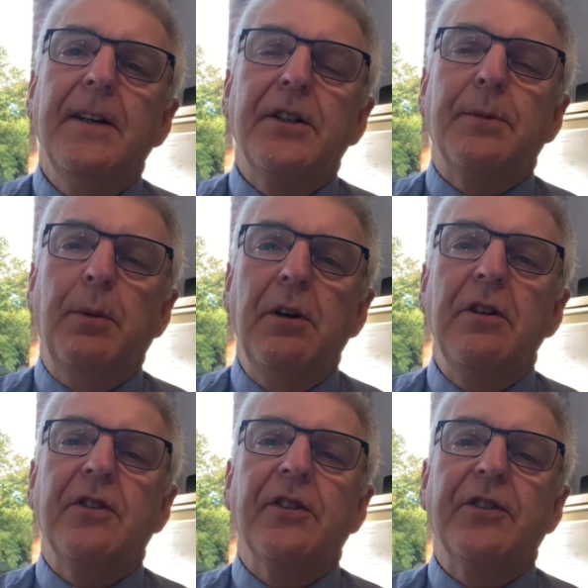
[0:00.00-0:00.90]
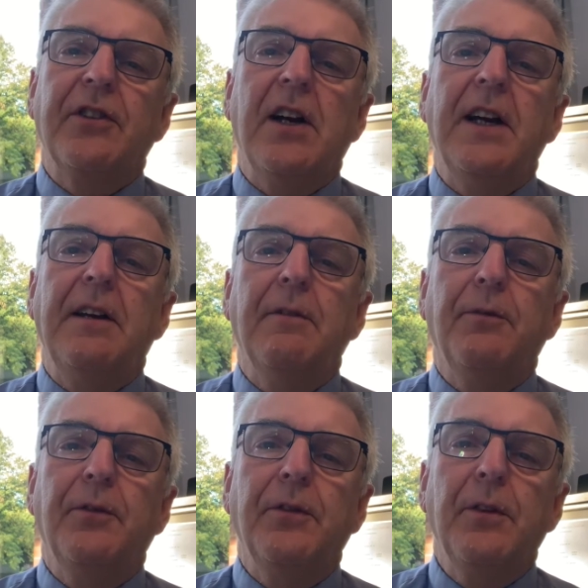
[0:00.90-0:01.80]
spiritual side
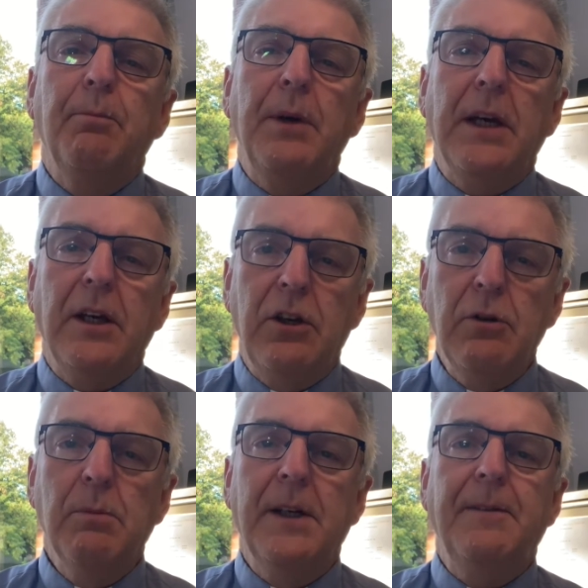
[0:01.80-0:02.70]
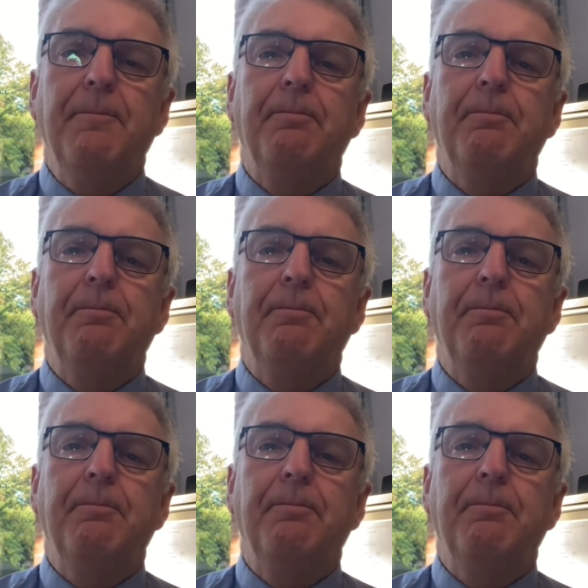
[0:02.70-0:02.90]
of being human.